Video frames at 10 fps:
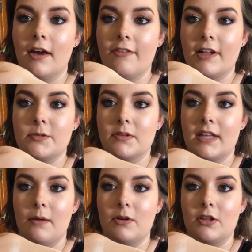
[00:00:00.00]
And that's what
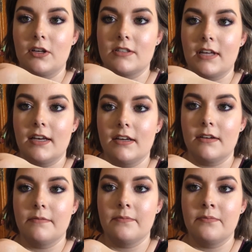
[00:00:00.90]
that one looks
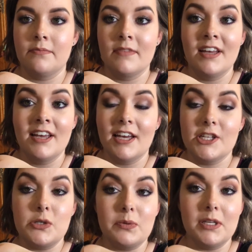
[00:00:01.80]
like.
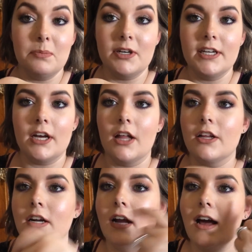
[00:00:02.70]
It's a really pretty
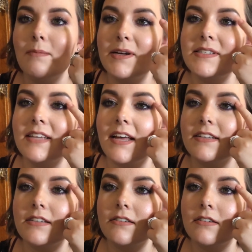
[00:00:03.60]
color. I
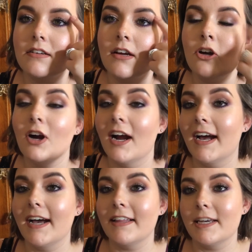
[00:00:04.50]

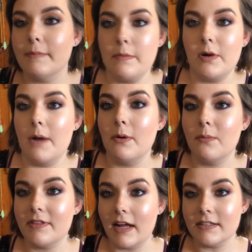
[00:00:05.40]
highlighted my brow
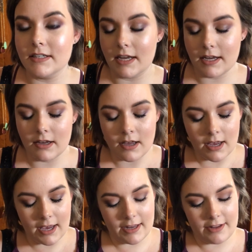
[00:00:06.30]
bone with that today,
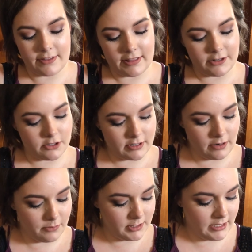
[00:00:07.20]
and I think that turned
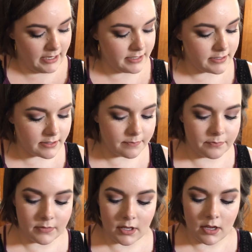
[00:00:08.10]
out really nice.
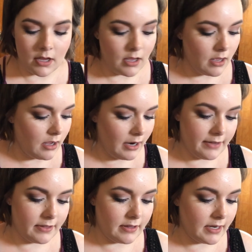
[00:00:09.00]

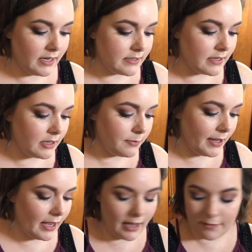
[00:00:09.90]
Alright, then the next color we
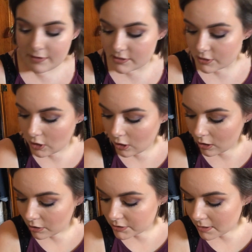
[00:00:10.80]
have is
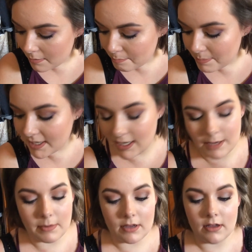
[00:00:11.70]
called
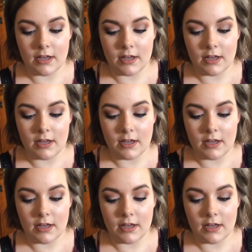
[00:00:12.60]
Beam.